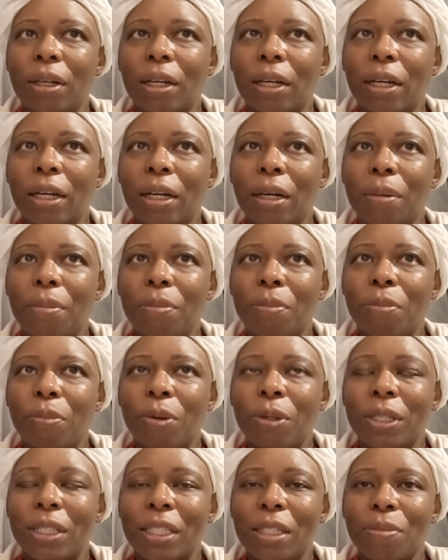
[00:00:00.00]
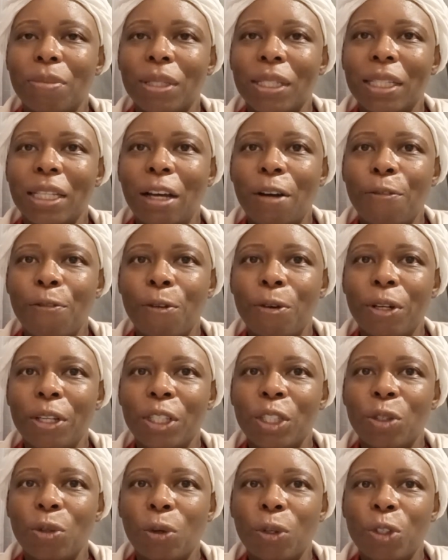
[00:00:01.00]
um, put some snuff on
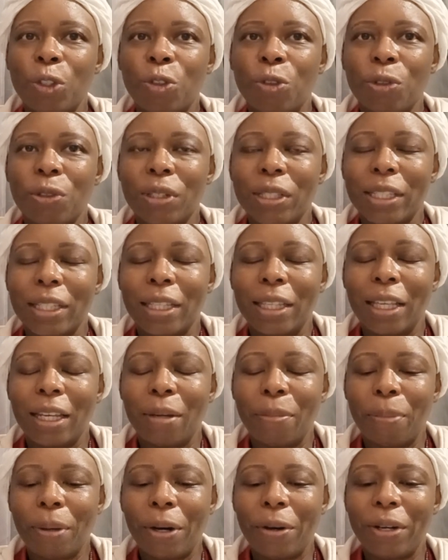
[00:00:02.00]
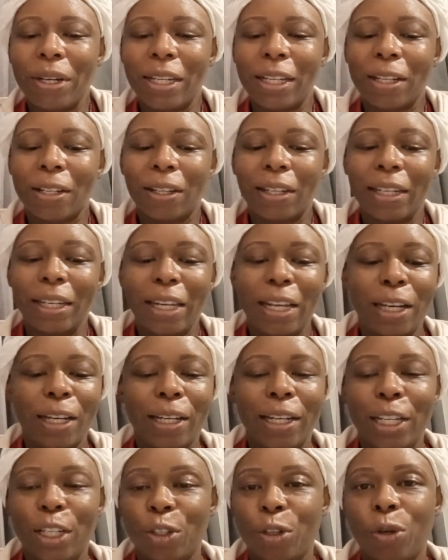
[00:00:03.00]
its nostrils and then apparently it'll let,
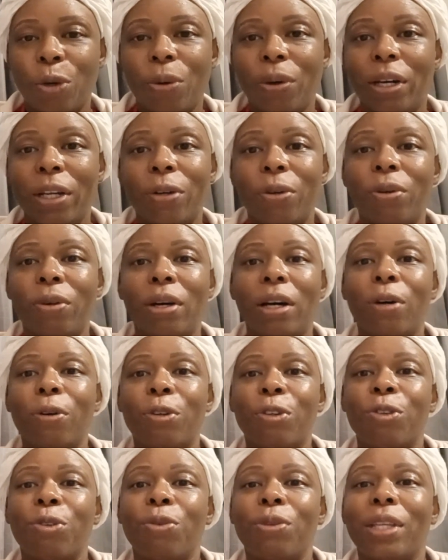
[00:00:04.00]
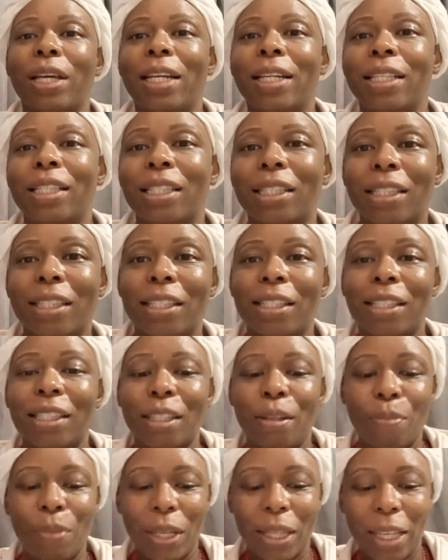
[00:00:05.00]
let go. I don't know how true that is. It's just
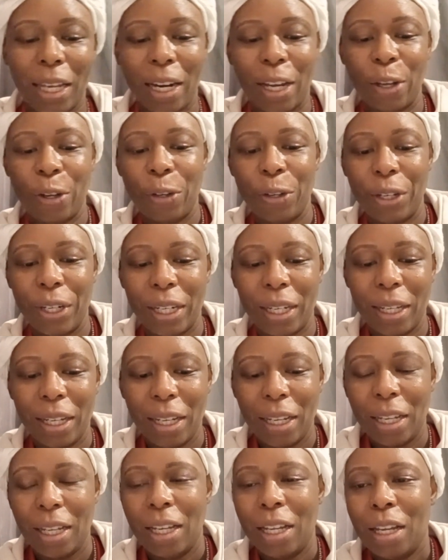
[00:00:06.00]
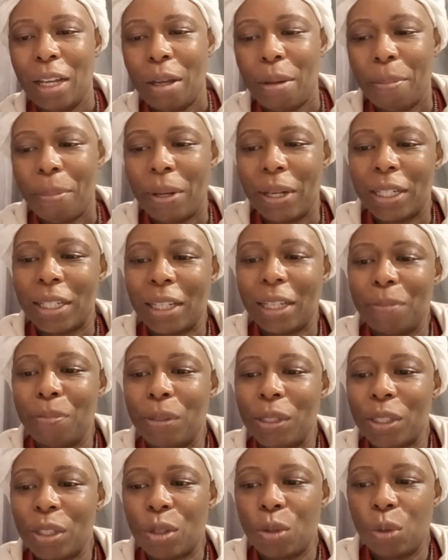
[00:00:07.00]
something that I heard. But I'm just